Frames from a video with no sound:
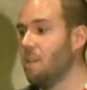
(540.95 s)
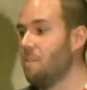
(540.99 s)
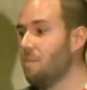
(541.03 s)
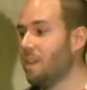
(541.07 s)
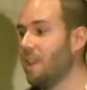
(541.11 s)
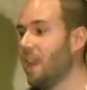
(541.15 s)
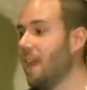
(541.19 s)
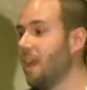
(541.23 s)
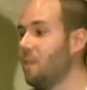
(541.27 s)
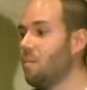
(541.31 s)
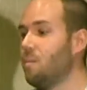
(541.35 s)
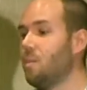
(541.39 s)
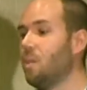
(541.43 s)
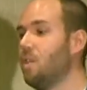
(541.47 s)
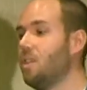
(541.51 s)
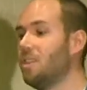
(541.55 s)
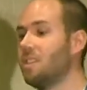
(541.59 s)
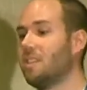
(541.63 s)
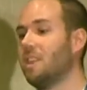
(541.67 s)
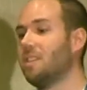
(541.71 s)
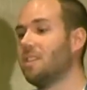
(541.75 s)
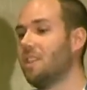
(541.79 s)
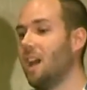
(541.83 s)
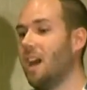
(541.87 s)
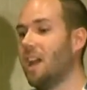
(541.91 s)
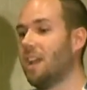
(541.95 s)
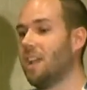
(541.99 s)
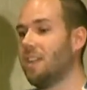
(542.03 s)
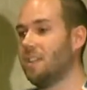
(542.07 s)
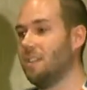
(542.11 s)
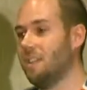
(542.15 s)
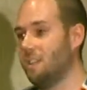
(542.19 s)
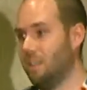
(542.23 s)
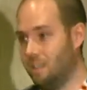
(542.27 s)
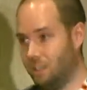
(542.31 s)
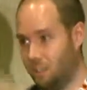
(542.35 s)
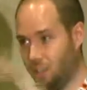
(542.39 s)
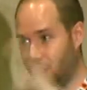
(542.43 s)
but that community is not talking
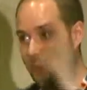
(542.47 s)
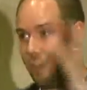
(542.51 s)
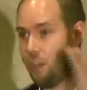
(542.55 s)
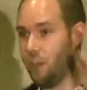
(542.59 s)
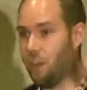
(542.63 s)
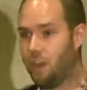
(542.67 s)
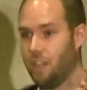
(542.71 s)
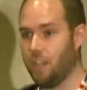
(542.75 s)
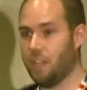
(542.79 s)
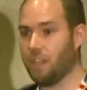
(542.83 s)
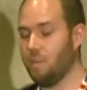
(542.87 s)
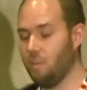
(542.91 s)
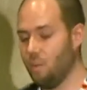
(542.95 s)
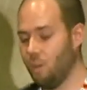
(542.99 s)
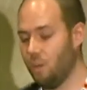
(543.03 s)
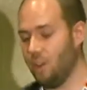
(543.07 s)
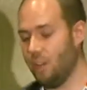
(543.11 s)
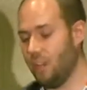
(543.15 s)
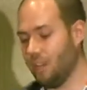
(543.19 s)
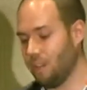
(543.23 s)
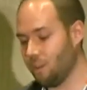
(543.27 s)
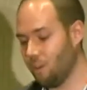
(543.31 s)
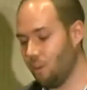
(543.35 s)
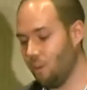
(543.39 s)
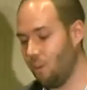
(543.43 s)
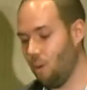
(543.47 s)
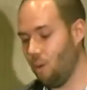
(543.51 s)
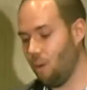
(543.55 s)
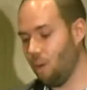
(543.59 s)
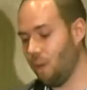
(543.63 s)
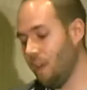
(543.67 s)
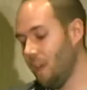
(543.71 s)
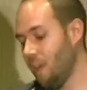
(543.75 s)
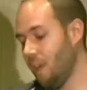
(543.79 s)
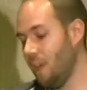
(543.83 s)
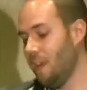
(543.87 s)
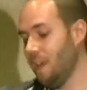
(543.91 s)
to the security community as a whole.